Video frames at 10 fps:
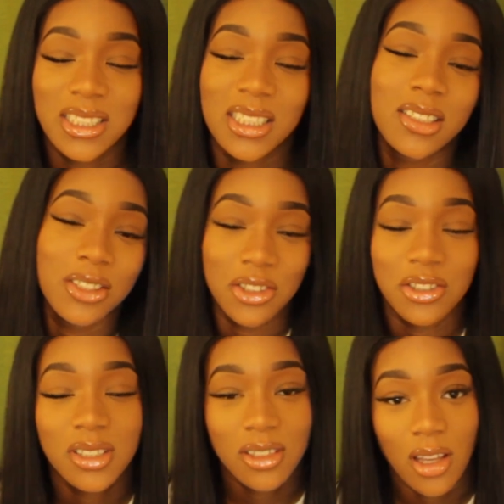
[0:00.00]
season, the
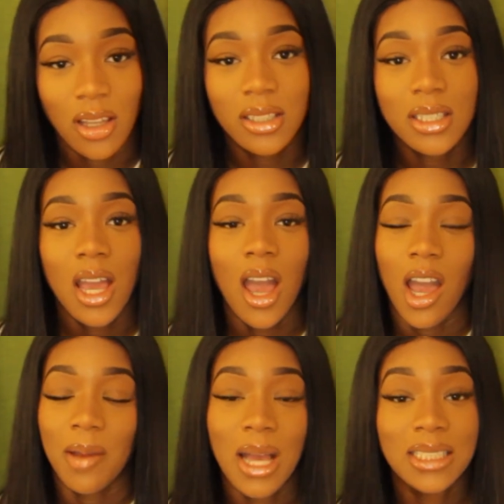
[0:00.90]
do's and don'ts.
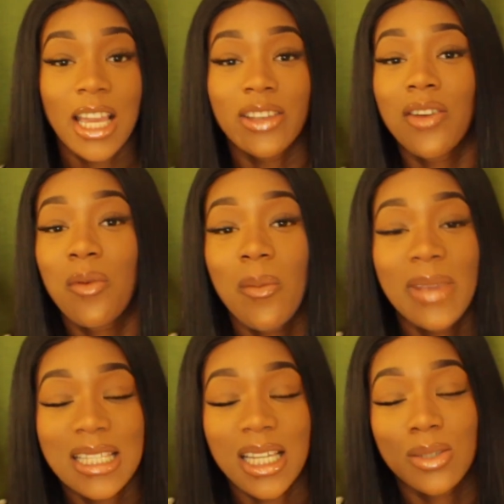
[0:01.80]
And how to get yourself
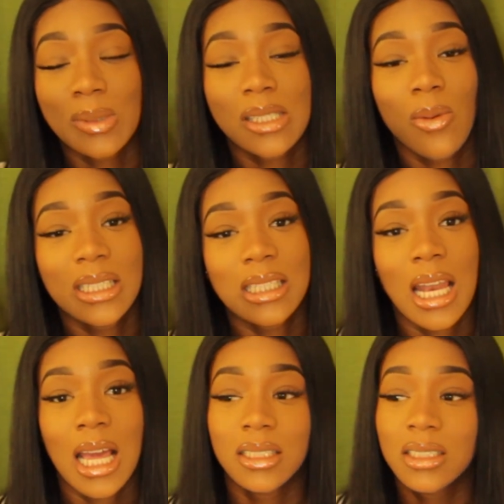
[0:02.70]
one-way ticket to Winter
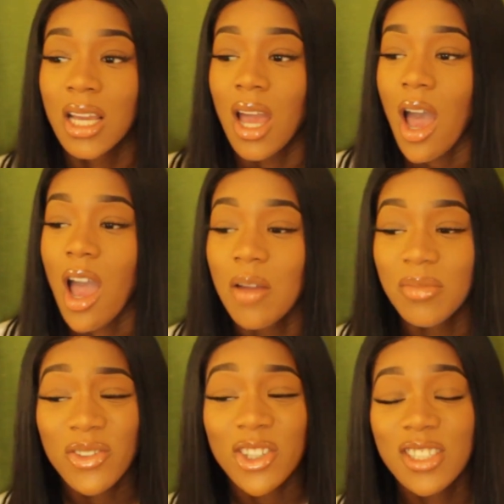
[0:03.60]
Wonderland.
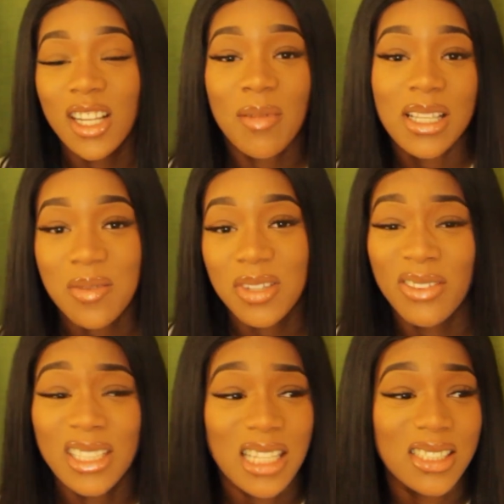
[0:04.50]
Um, if you're triggered by some of the
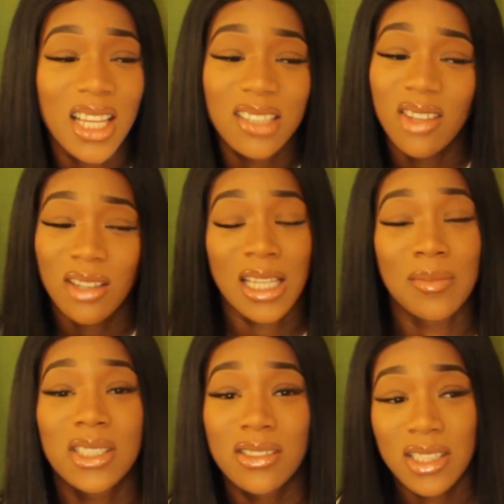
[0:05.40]
things I said, don't
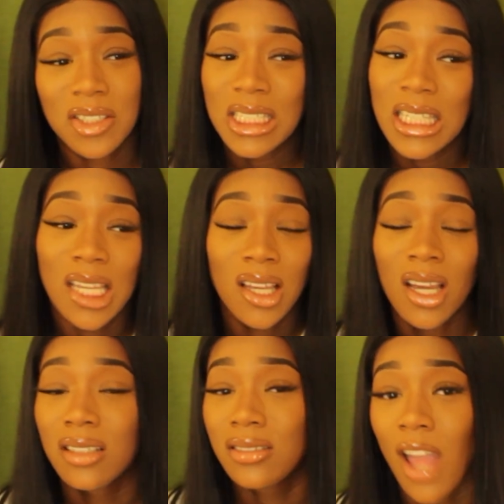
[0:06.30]
take me too seriously,
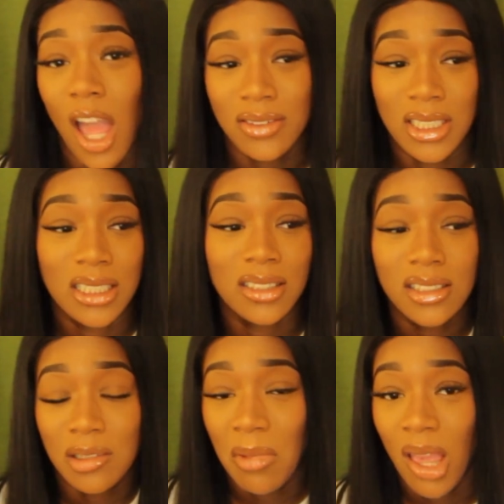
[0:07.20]
don't have to listen
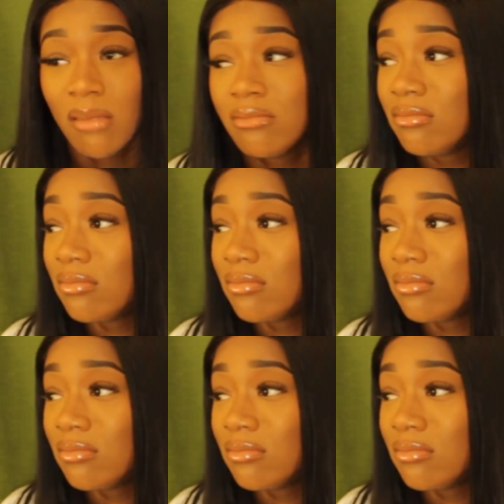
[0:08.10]
to me.